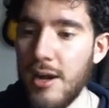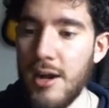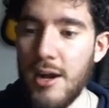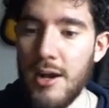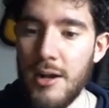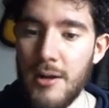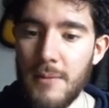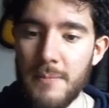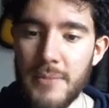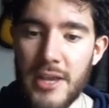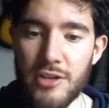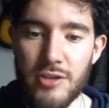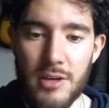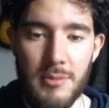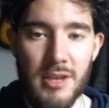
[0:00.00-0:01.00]

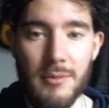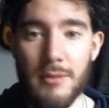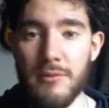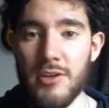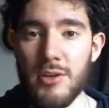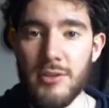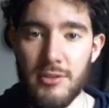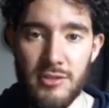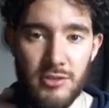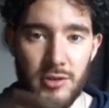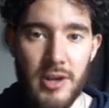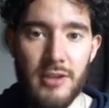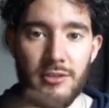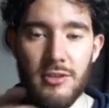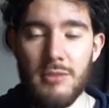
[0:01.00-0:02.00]
I try to make my videos as
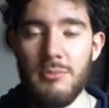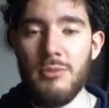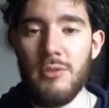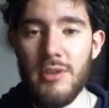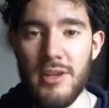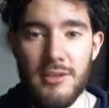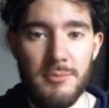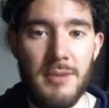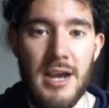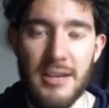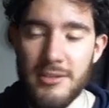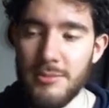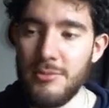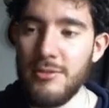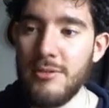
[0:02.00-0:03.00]
straight and to the point as
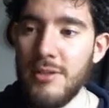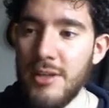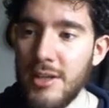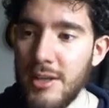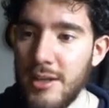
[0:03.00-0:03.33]
possible.